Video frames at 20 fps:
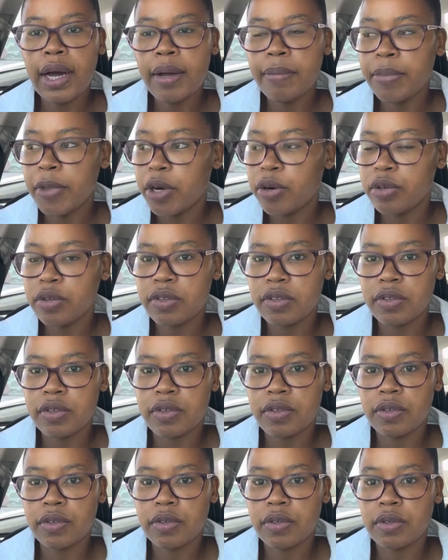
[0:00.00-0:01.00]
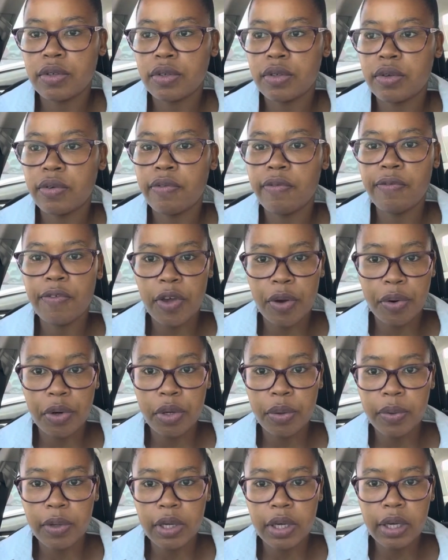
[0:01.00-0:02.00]
That was
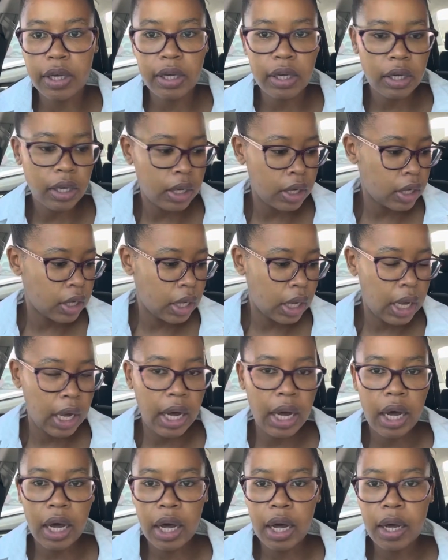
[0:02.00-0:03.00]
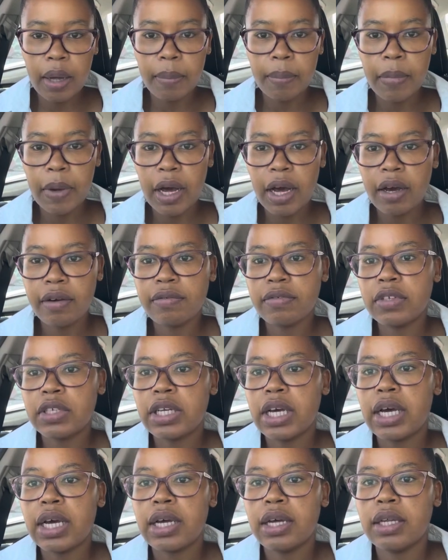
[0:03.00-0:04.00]
very quick. I've
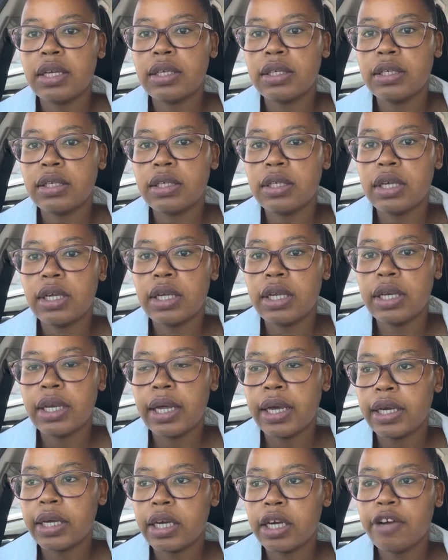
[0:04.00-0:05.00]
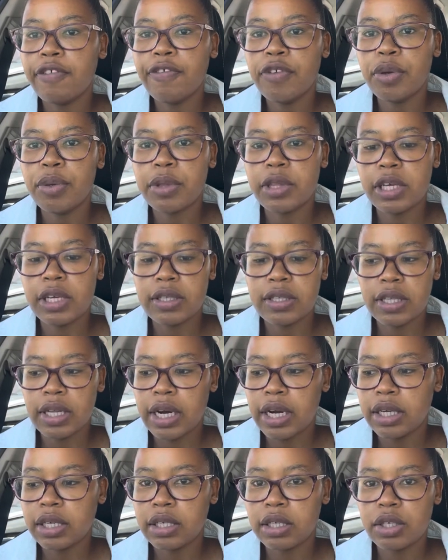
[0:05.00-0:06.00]
done like a few things
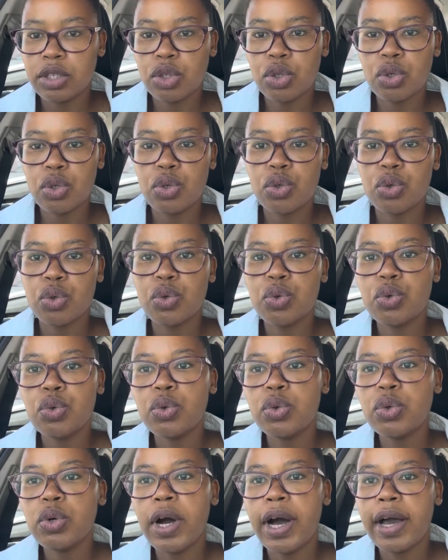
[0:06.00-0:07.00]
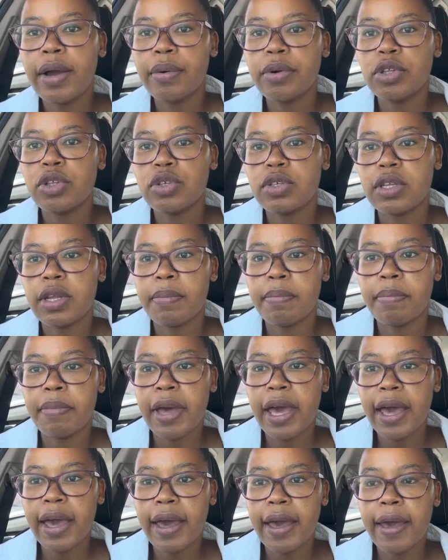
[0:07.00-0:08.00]
that I needed to do. I went to the
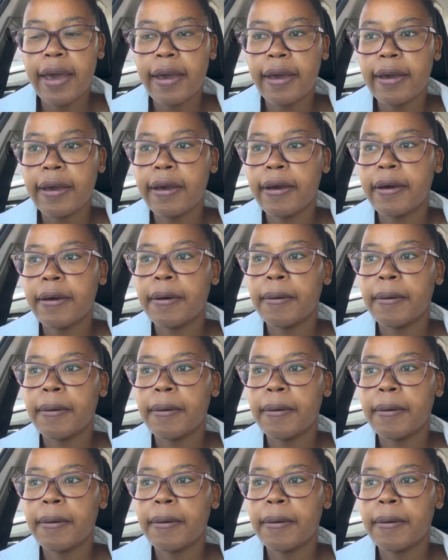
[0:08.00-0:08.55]
bank.